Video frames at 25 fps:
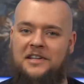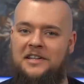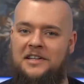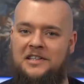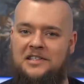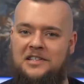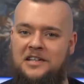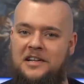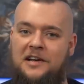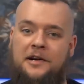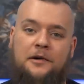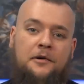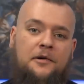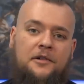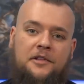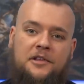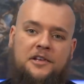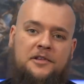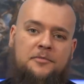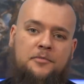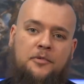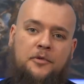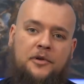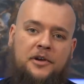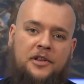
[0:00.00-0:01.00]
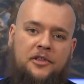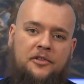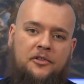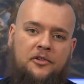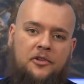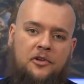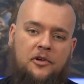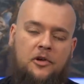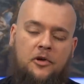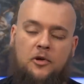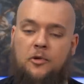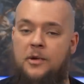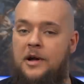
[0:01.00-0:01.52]
that it's clear at this point
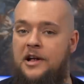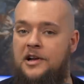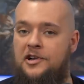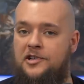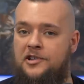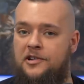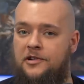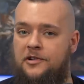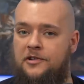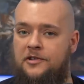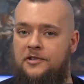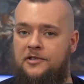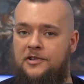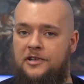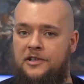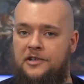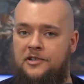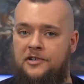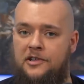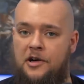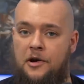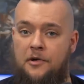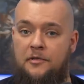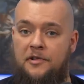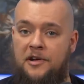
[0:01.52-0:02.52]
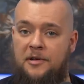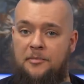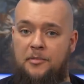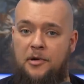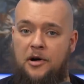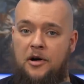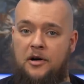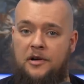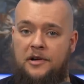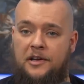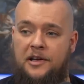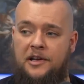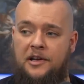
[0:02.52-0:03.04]
that God Questions is currently
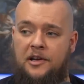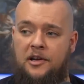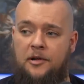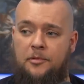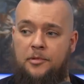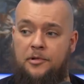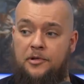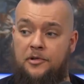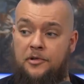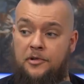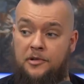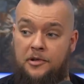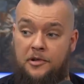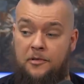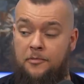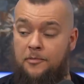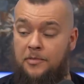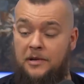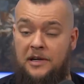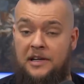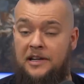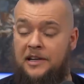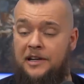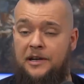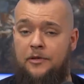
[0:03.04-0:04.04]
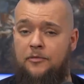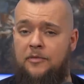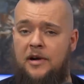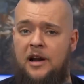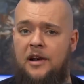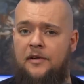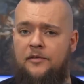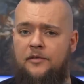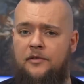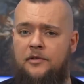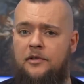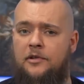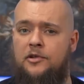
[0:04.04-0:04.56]
barking up a completely
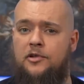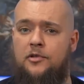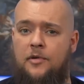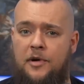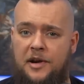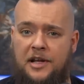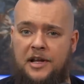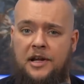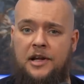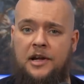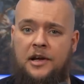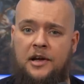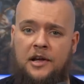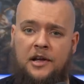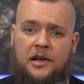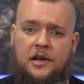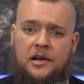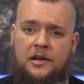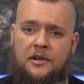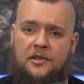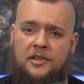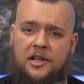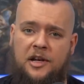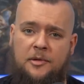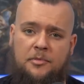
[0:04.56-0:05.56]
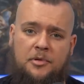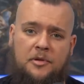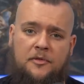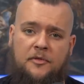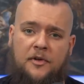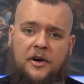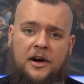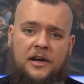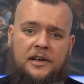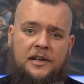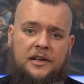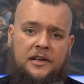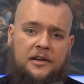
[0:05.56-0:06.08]
irrelevant tree. They're
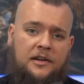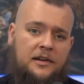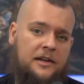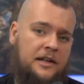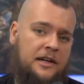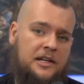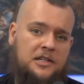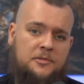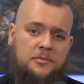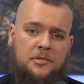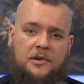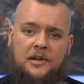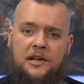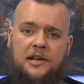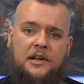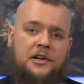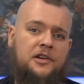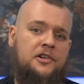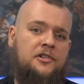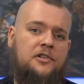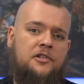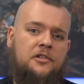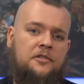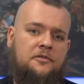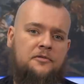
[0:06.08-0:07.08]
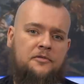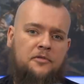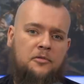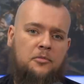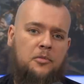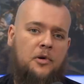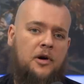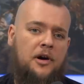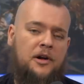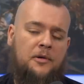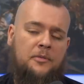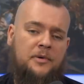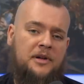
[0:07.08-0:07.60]
providing an explanation for
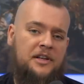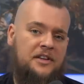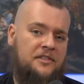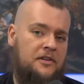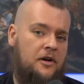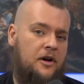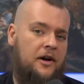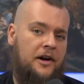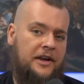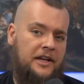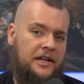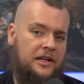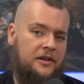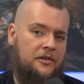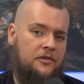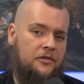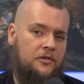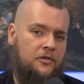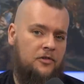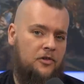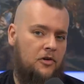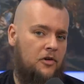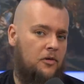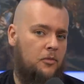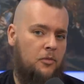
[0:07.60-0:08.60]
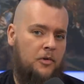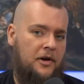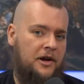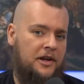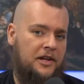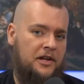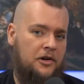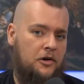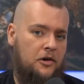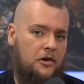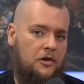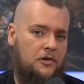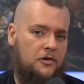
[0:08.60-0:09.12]
why we die, not why
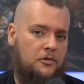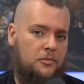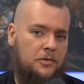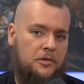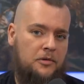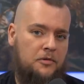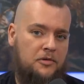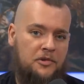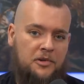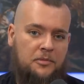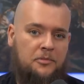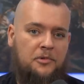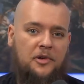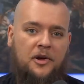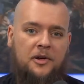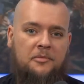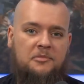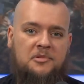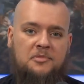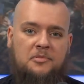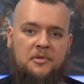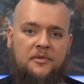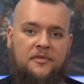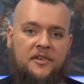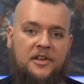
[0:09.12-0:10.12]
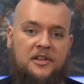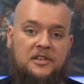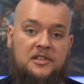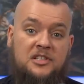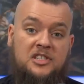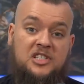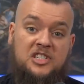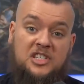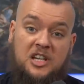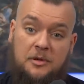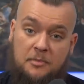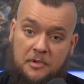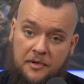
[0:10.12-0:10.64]
God will sometimes prevent
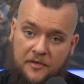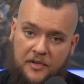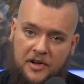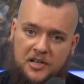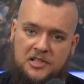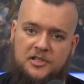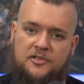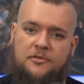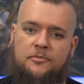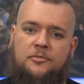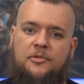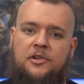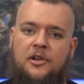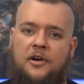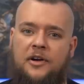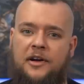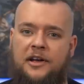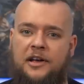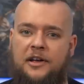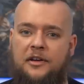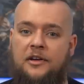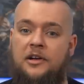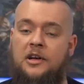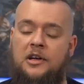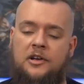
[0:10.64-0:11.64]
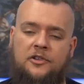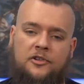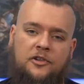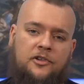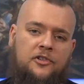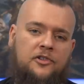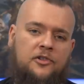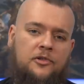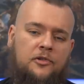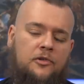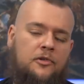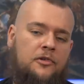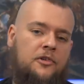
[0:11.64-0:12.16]
some of us from dying
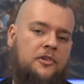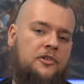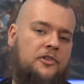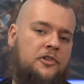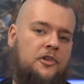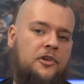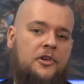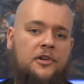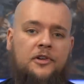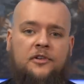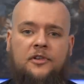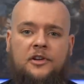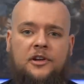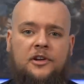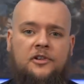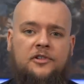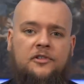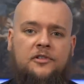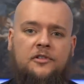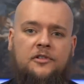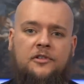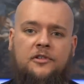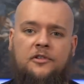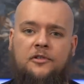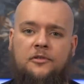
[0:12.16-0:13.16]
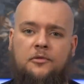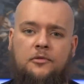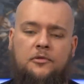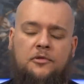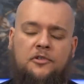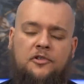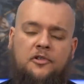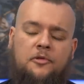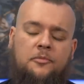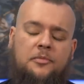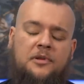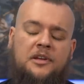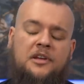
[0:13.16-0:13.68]
just so long as our condition can
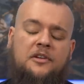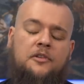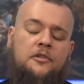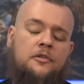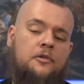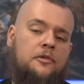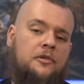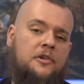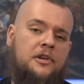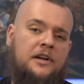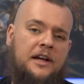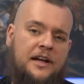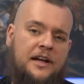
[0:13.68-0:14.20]
also be cured